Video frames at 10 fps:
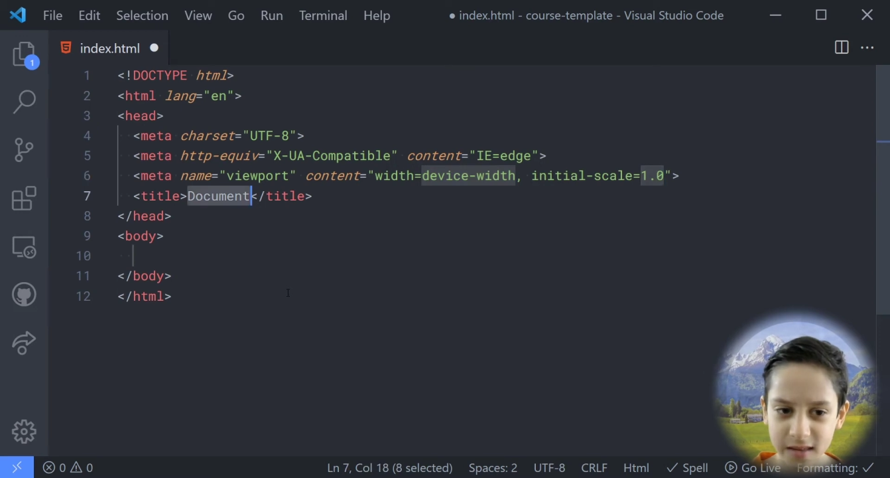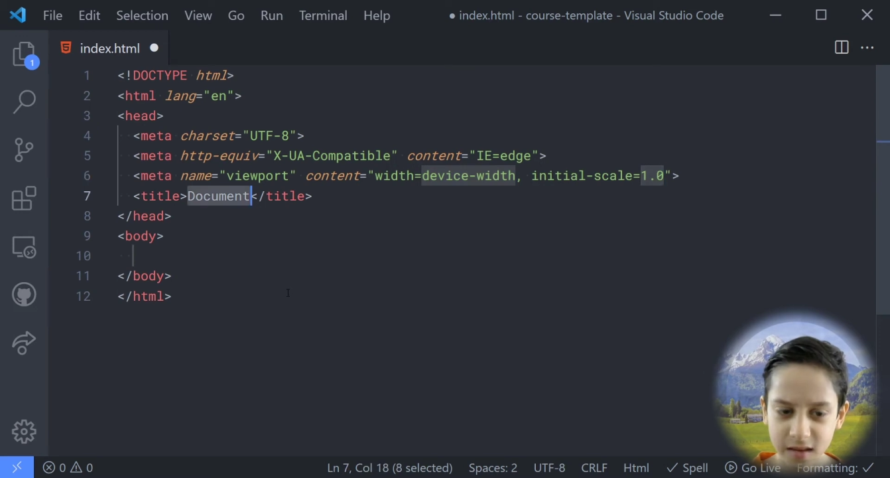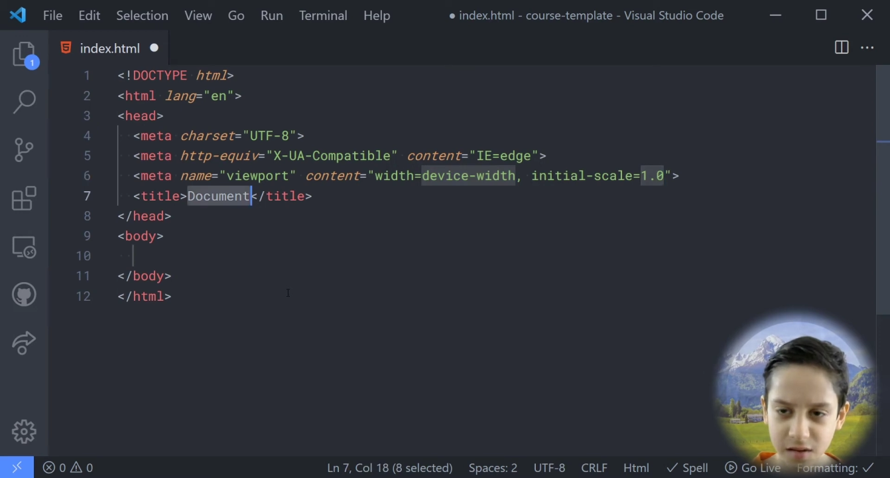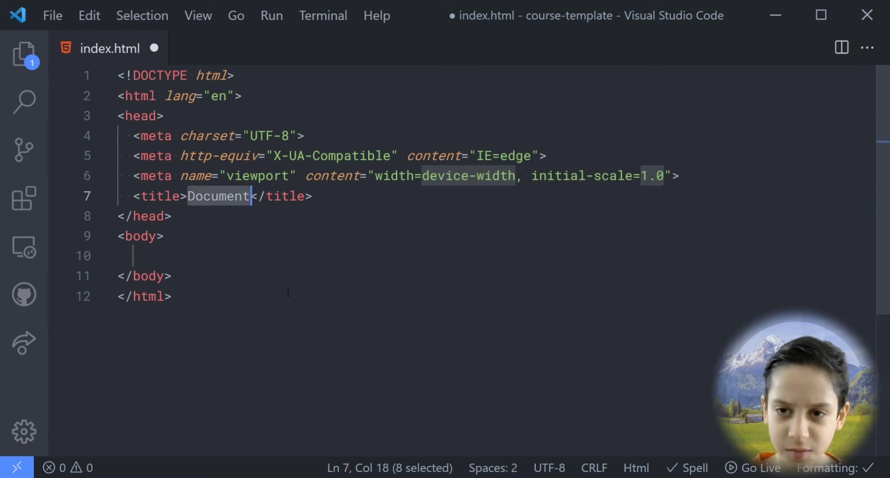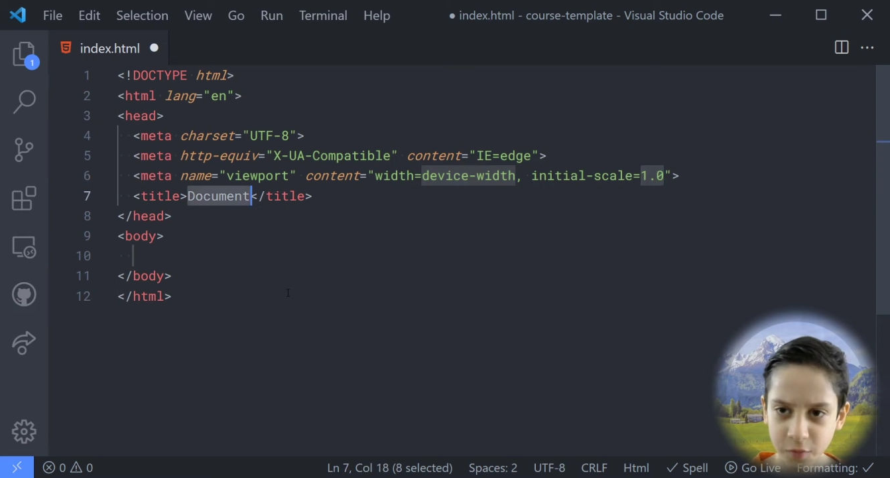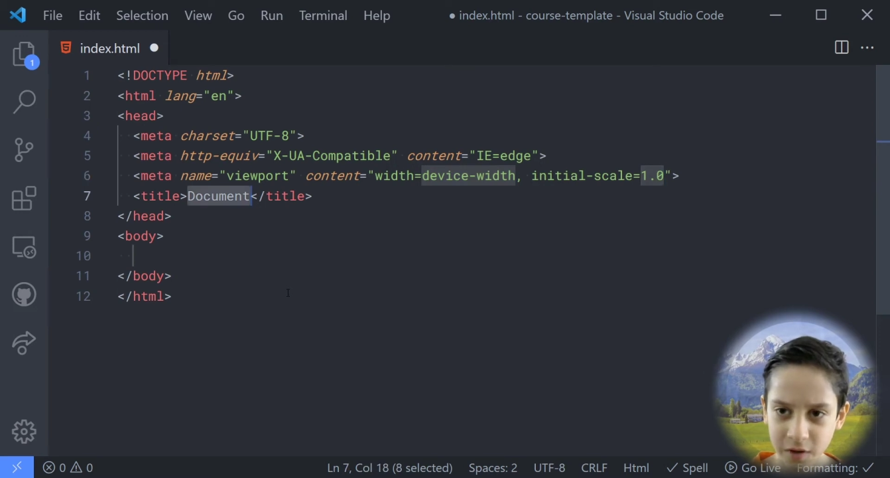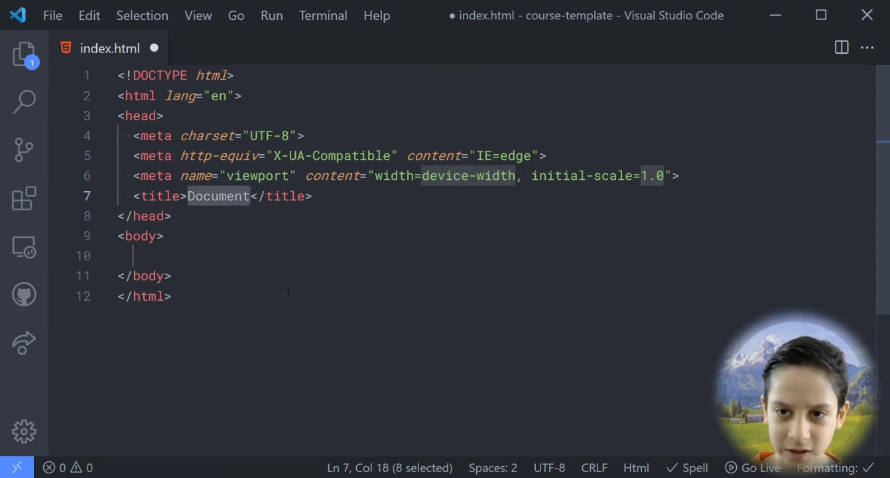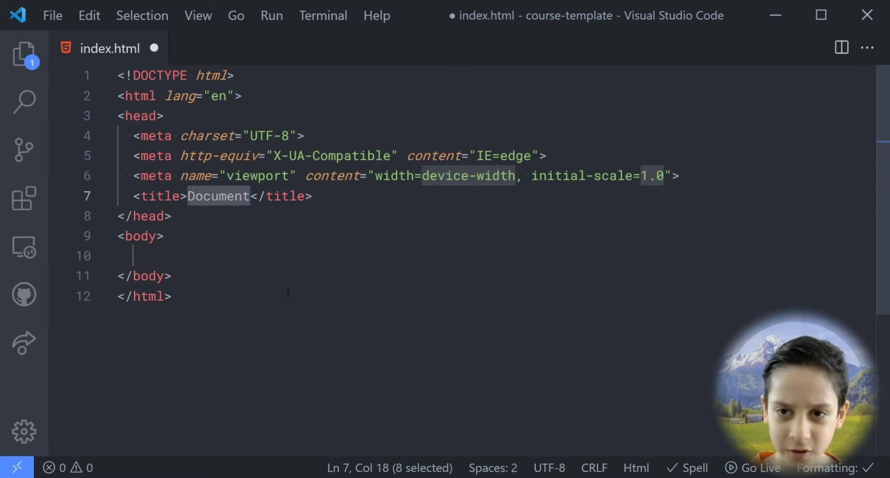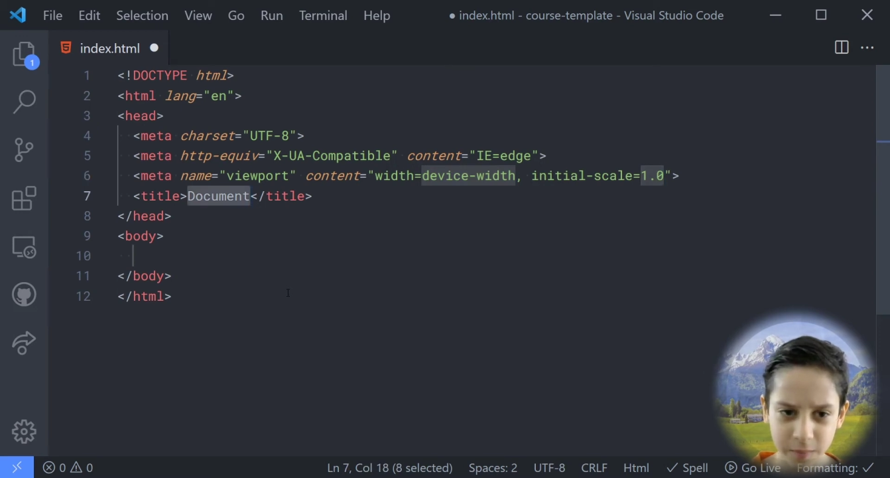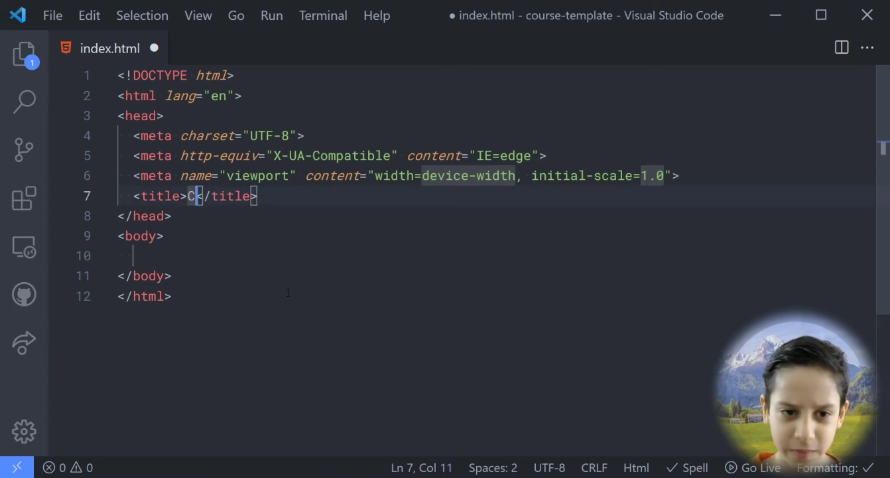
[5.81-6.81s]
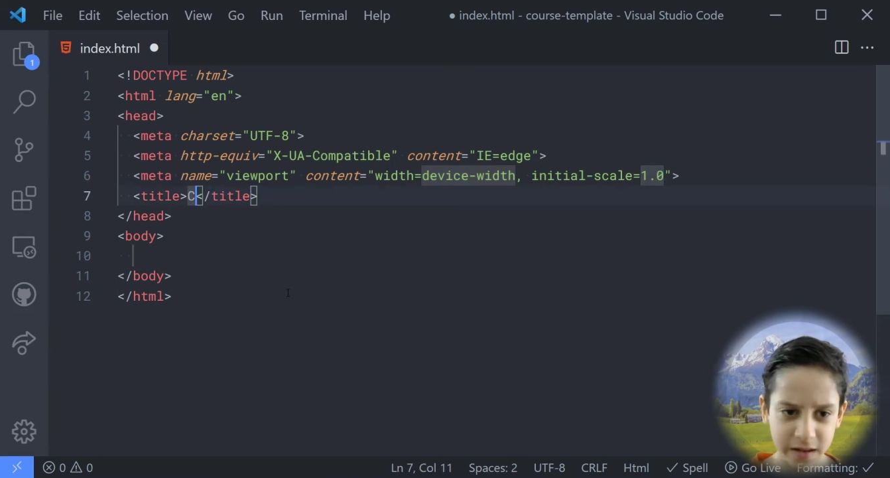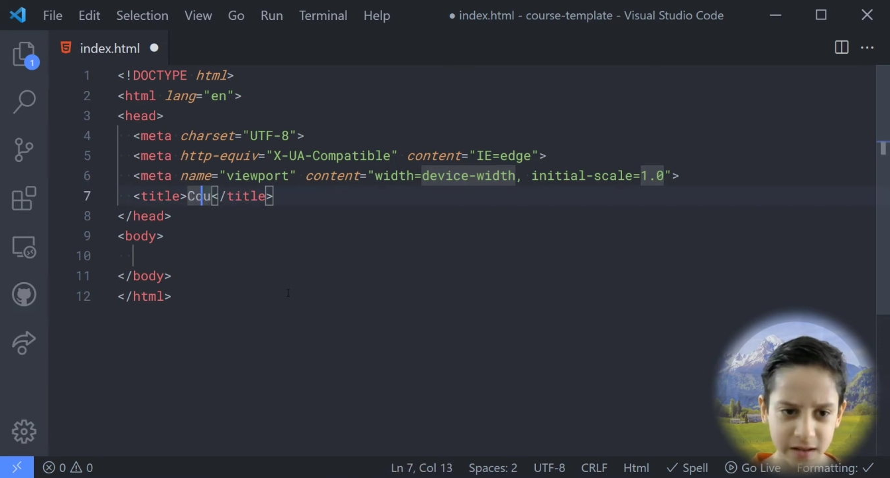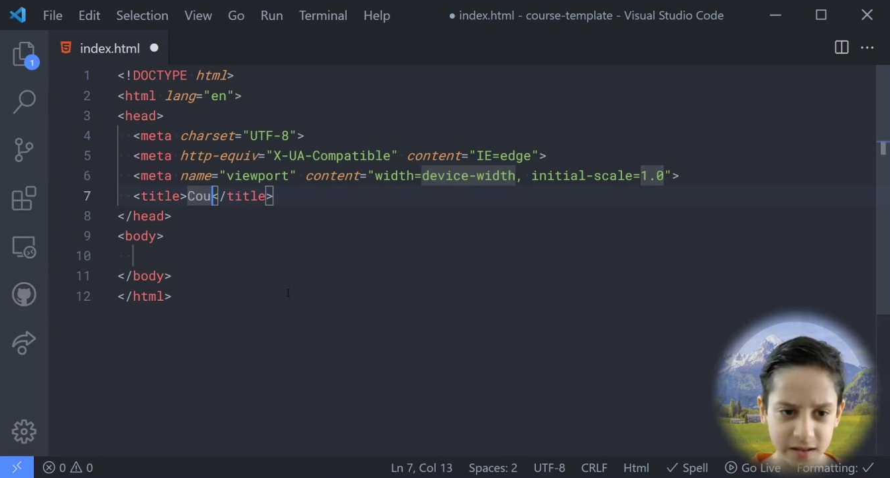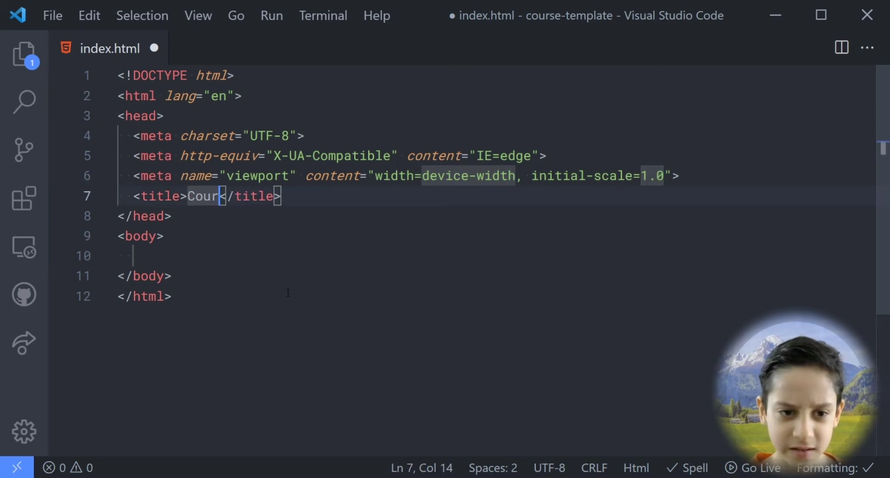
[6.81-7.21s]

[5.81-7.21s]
this boilerplate?